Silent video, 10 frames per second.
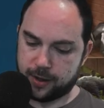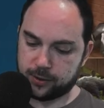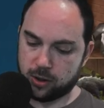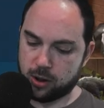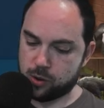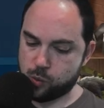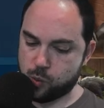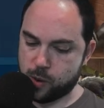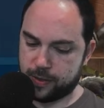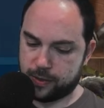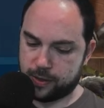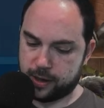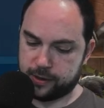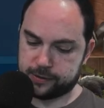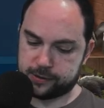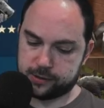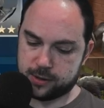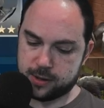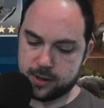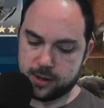have a log with this
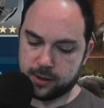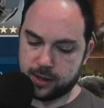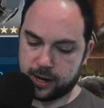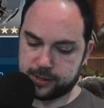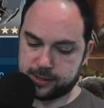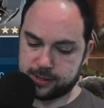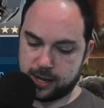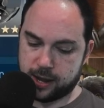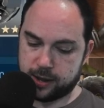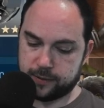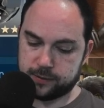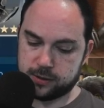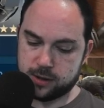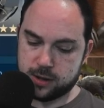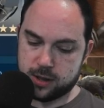that I saved.